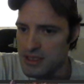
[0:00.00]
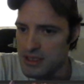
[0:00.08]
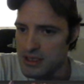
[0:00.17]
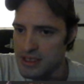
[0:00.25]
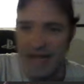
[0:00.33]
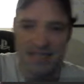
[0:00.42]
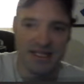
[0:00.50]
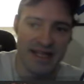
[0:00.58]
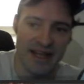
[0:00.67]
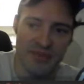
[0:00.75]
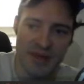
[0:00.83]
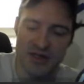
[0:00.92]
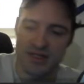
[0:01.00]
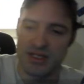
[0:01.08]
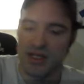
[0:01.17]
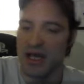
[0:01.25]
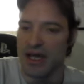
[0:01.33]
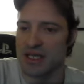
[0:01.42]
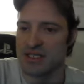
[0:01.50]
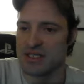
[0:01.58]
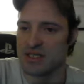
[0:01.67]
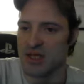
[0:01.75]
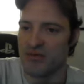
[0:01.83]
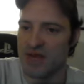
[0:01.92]
Yeah, it's the Death Spitters, because
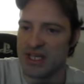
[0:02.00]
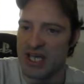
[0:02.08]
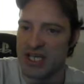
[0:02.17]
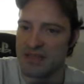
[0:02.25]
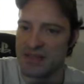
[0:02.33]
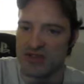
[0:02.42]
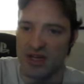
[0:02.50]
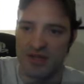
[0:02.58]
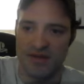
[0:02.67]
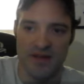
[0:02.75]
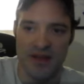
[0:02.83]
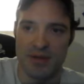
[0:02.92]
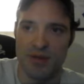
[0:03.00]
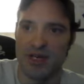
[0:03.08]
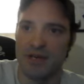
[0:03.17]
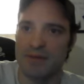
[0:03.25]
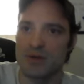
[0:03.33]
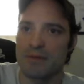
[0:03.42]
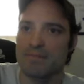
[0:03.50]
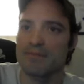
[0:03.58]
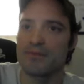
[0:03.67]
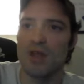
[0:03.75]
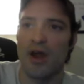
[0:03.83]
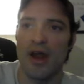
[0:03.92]
the 3 shots can be strength 5, AP1, damage 1.
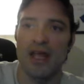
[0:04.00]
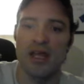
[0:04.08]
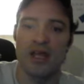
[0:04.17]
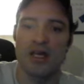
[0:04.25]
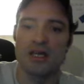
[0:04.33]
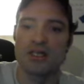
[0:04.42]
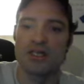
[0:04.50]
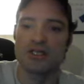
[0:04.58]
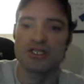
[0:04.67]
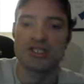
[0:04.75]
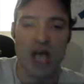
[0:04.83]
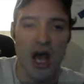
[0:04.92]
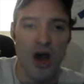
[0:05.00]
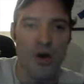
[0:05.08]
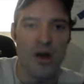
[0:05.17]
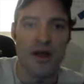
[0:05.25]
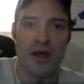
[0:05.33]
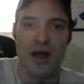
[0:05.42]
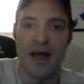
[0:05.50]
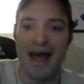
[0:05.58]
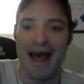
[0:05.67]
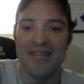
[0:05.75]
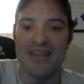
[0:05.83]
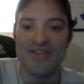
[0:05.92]
All right, so
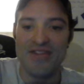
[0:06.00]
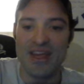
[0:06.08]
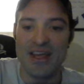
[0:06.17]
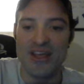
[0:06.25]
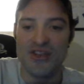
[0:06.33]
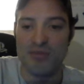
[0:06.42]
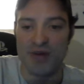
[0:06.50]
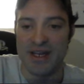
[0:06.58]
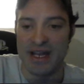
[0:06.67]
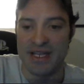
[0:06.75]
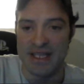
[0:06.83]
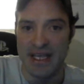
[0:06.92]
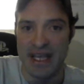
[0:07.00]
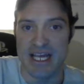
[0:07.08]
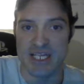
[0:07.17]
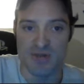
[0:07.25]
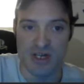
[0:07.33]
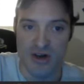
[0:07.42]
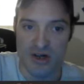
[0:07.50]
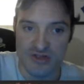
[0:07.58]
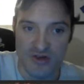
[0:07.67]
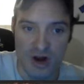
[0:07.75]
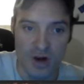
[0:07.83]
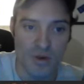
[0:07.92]
this is pretty dang sick, and it's pretty darn
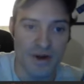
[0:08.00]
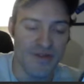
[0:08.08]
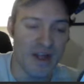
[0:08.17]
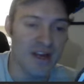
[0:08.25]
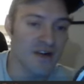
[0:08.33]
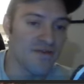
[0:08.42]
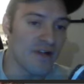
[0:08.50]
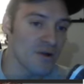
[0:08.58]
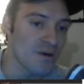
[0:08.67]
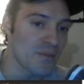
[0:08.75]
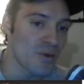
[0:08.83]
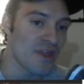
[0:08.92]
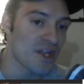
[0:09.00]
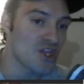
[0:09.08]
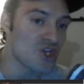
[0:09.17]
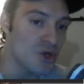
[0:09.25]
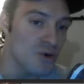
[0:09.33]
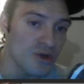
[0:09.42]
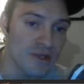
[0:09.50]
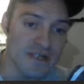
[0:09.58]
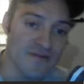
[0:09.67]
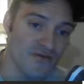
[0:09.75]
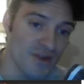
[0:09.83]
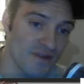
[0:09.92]
strong. We're then going to follow it up with 2 units
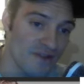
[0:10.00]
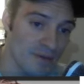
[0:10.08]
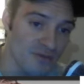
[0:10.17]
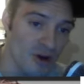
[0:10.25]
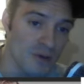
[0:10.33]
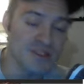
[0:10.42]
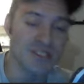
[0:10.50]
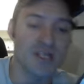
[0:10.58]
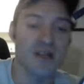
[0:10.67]
of 3 Venomthropes,